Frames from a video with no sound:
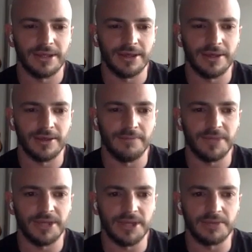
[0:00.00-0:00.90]

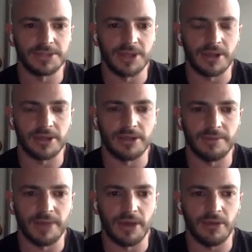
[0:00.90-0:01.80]
and he was talking
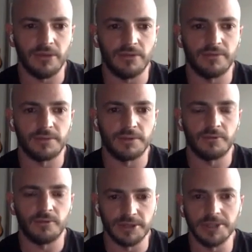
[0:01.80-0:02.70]
about
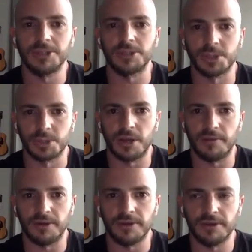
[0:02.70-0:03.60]
religious
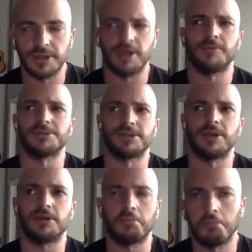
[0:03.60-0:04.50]
trauma, and I was
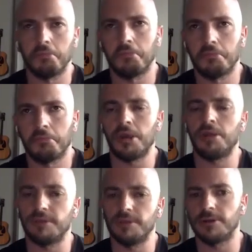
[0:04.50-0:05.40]
like,
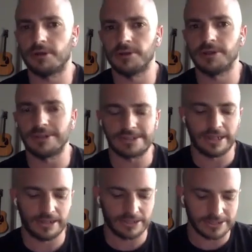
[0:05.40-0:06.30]
well, let me click on this,
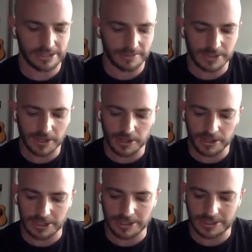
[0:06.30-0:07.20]
and I listened to him
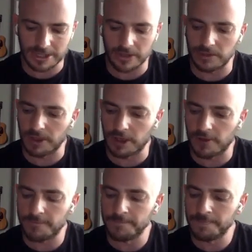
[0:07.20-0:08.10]
talk, and he's talking
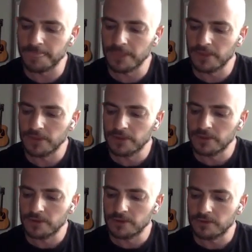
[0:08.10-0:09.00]
about
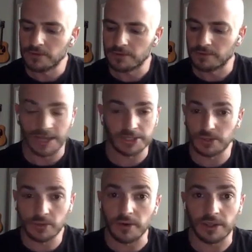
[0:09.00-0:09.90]
my
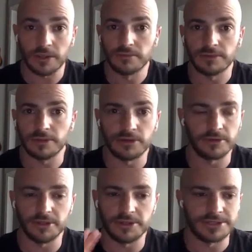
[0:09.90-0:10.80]
story,
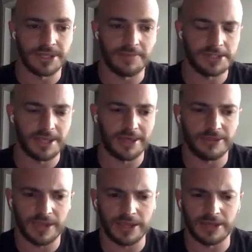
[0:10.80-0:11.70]
literally the same
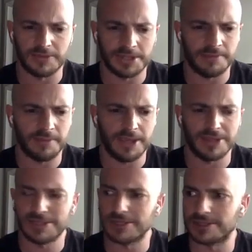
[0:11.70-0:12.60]
exact thing, and I was like,
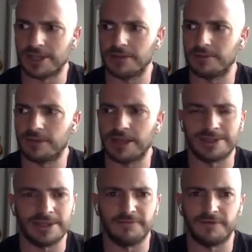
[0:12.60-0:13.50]
man, this is like, I
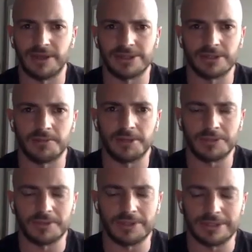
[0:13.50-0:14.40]
identify so
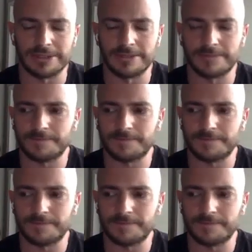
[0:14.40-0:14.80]
much with this.